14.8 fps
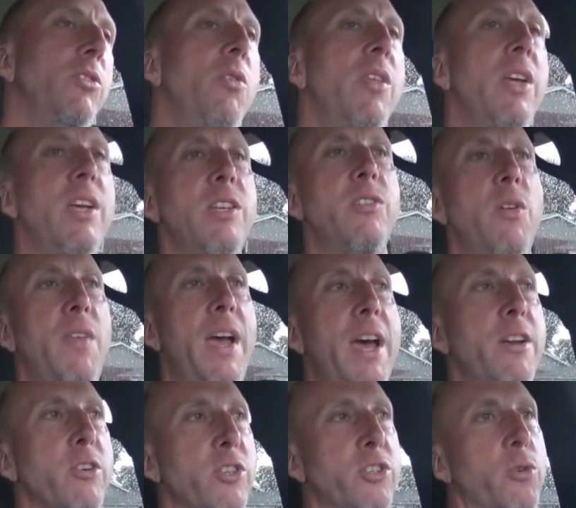do this or
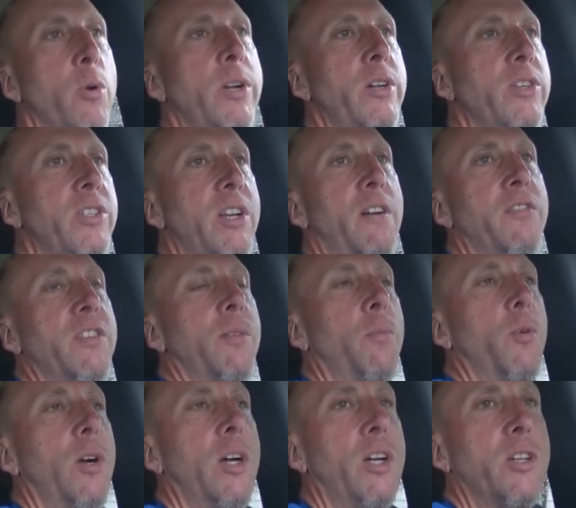that or store your stuff
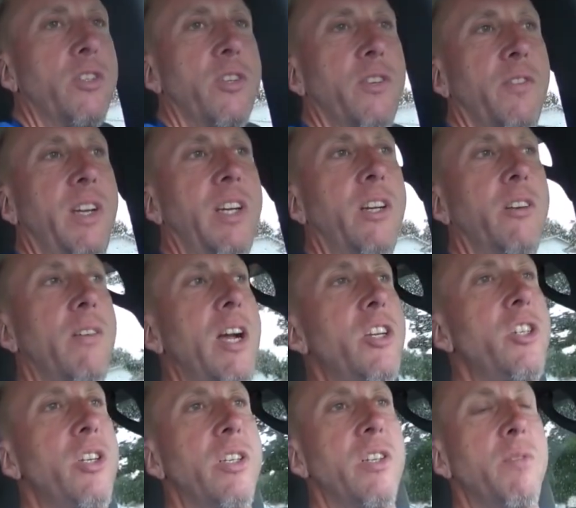somewhere else or get a
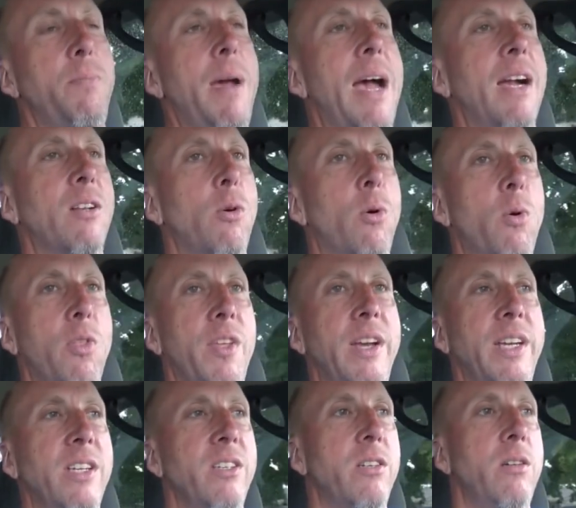garage you can just back the whole
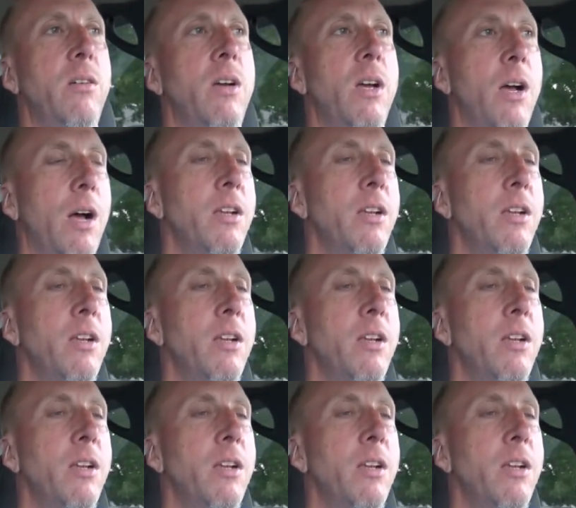thing into.